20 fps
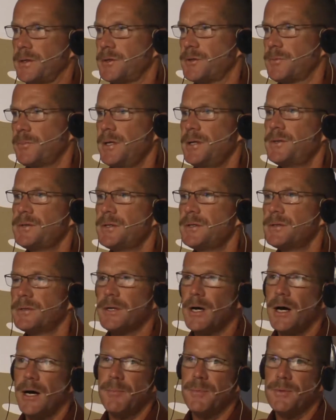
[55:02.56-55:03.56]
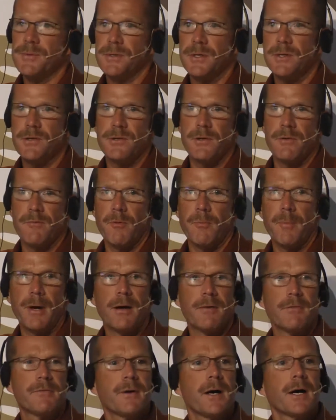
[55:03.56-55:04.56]
species composition of
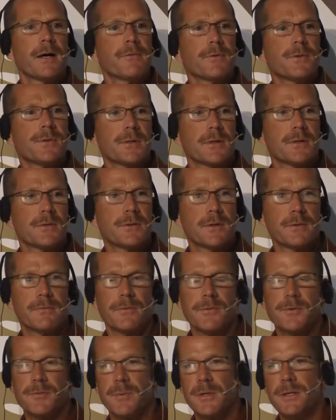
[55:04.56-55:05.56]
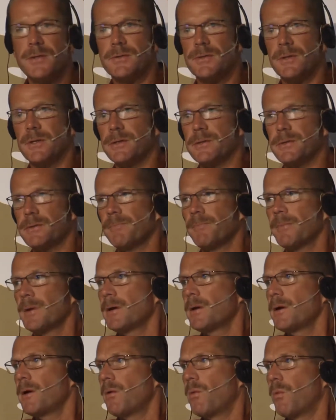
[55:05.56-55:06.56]
about 5 or 6 different species.
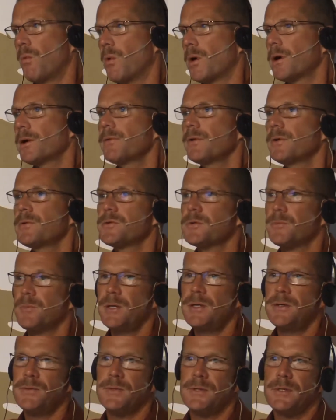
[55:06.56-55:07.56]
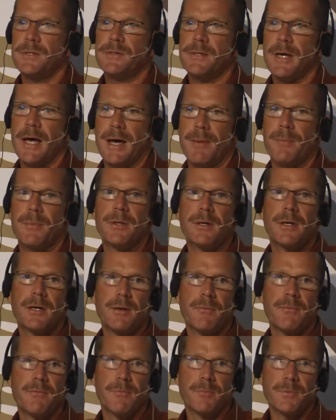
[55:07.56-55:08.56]
One of those species happened to
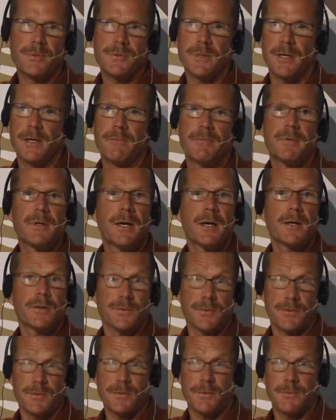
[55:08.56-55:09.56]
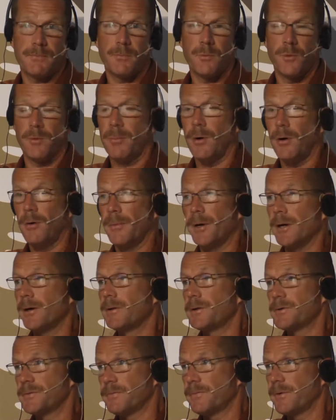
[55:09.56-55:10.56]
come from the state of Texas, where
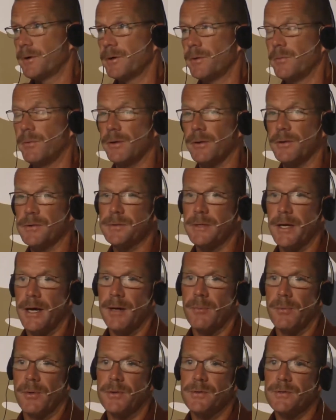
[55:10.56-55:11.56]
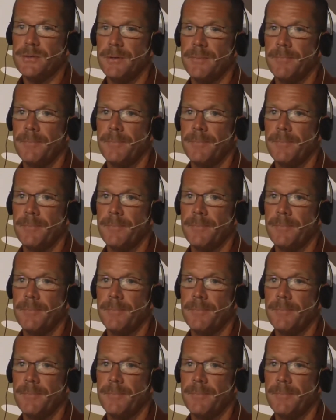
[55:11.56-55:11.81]
palmaria is very well established.